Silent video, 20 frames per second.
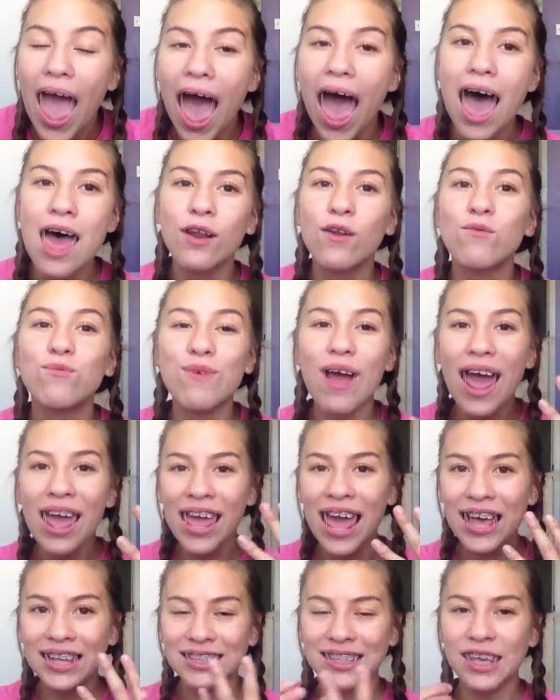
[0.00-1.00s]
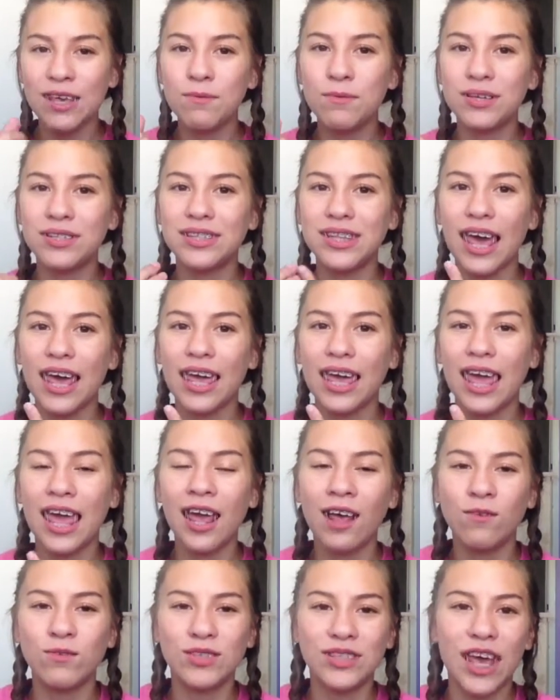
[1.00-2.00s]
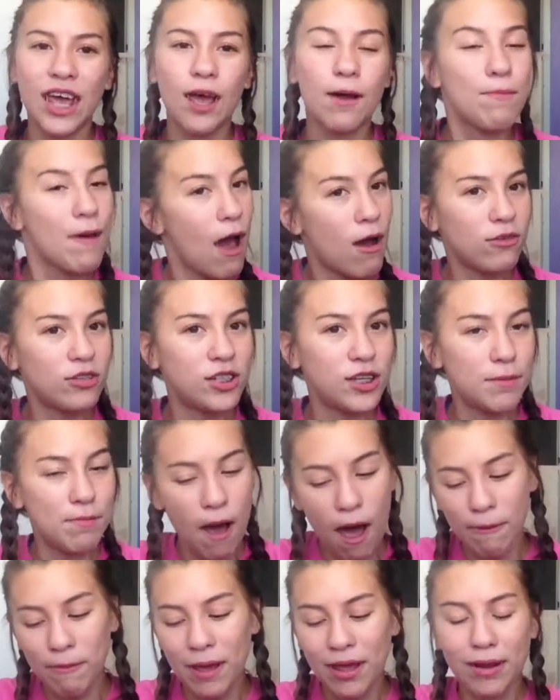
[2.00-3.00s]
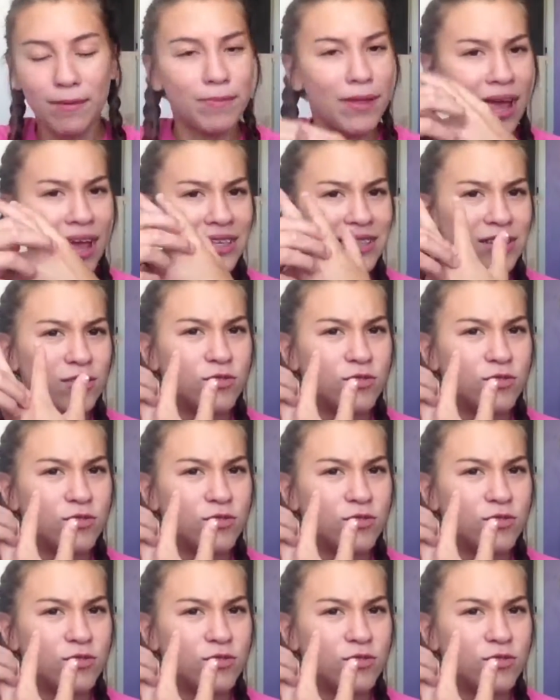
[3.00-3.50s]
And right as he was about to pop back in place,